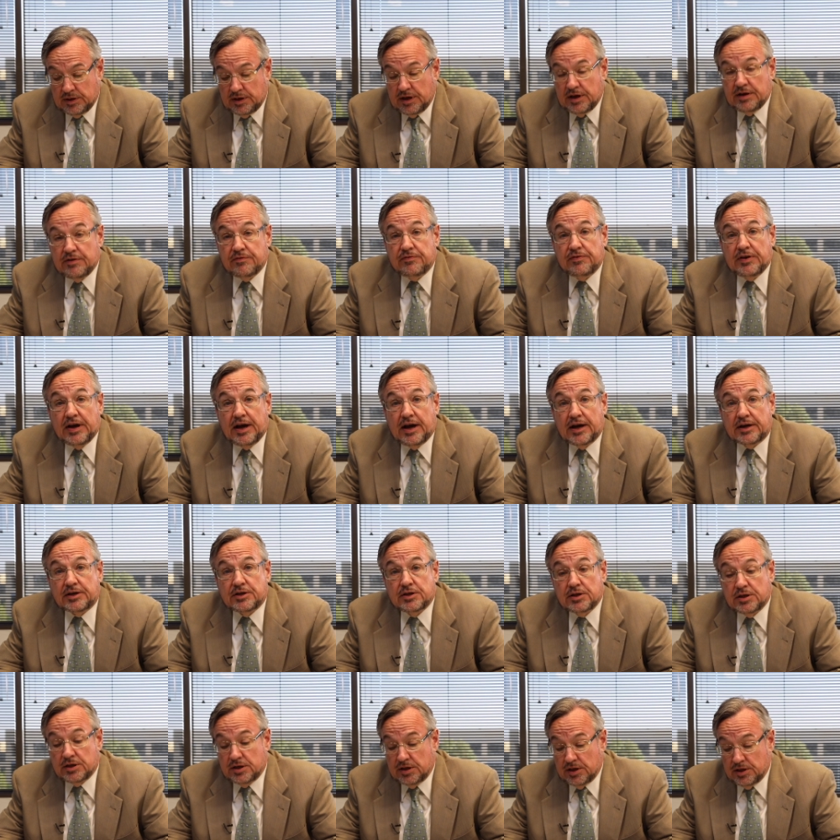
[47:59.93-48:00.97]
In
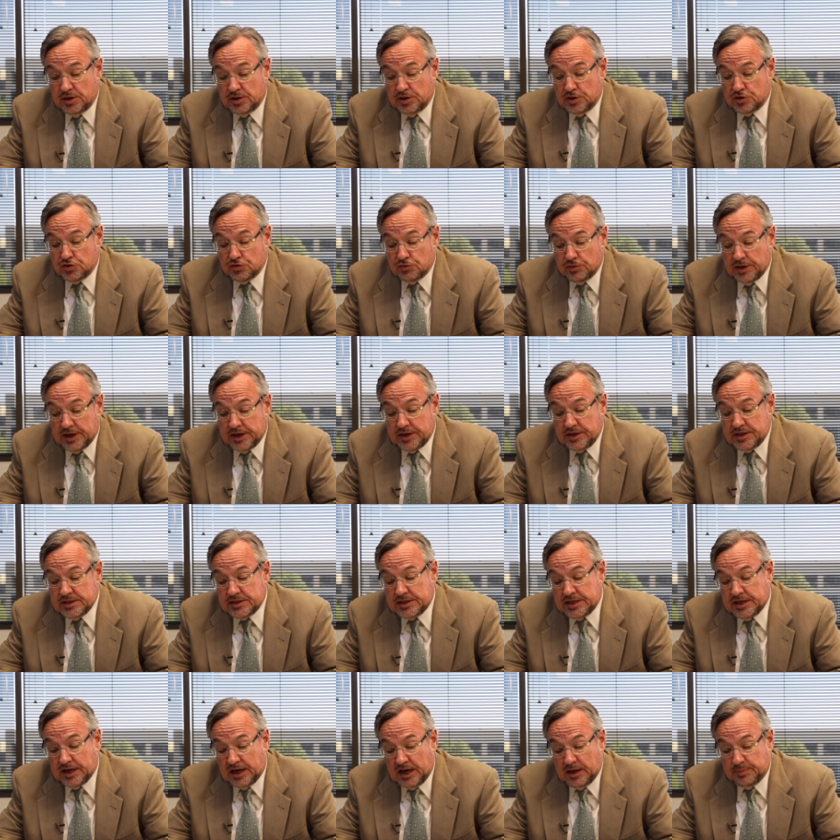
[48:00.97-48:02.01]
fact, the trend
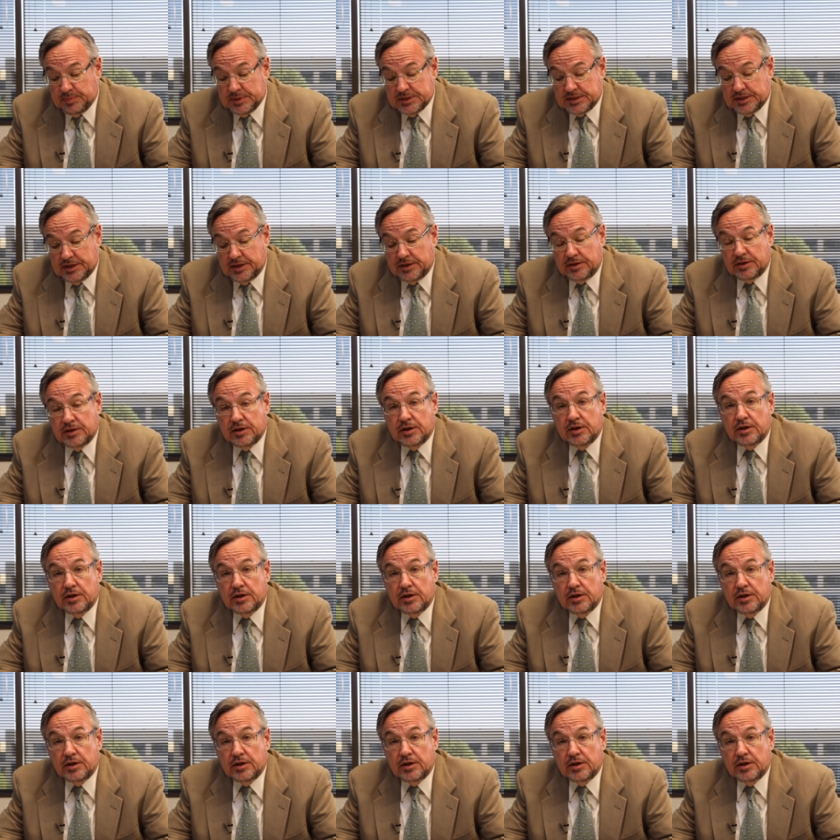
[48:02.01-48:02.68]
is the opposite.